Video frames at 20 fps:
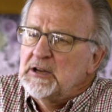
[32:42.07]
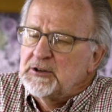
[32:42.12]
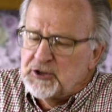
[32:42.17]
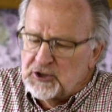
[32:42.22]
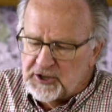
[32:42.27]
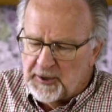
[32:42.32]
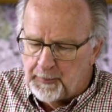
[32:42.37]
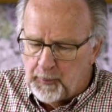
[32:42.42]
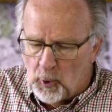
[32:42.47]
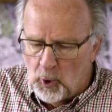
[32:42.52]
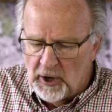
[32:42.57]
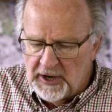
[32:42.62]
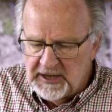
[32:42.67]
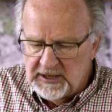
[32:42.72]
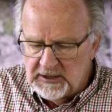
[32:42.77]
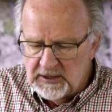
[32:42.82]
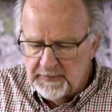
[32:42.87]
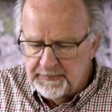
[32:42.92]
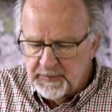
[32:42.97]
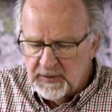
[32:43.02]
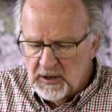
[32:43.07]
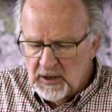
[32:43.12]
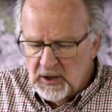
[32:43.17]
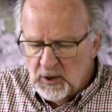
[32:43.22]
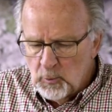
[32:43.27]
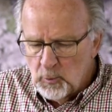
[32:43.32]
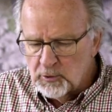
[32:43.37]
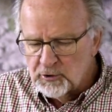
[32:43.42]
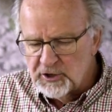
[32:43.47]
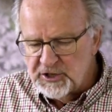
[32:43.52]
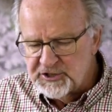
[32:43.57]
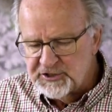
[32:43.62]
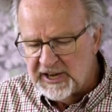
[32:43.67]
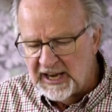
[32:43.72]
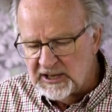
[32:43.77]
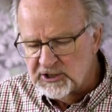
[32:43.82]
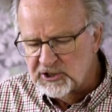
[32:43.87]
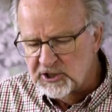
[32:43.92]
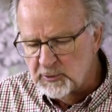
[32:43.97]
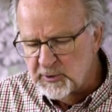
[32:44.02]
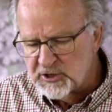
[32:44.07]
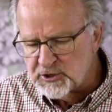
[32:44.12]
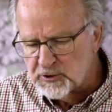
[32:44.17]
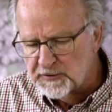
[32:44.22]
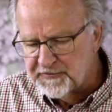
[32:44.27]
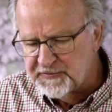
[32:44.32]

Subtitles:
to the point where he said to his